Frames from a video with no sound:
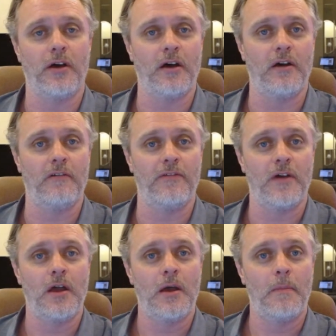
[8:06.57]
of
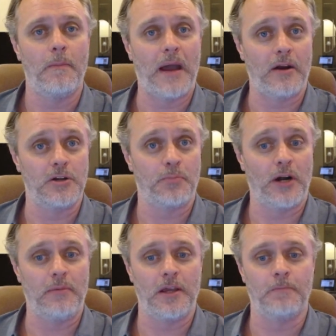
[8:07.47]
buyer's
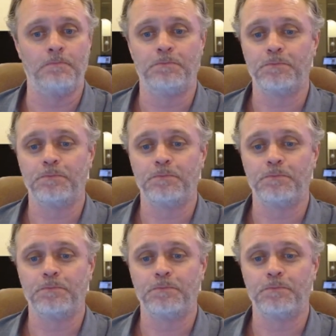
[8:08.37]
premium.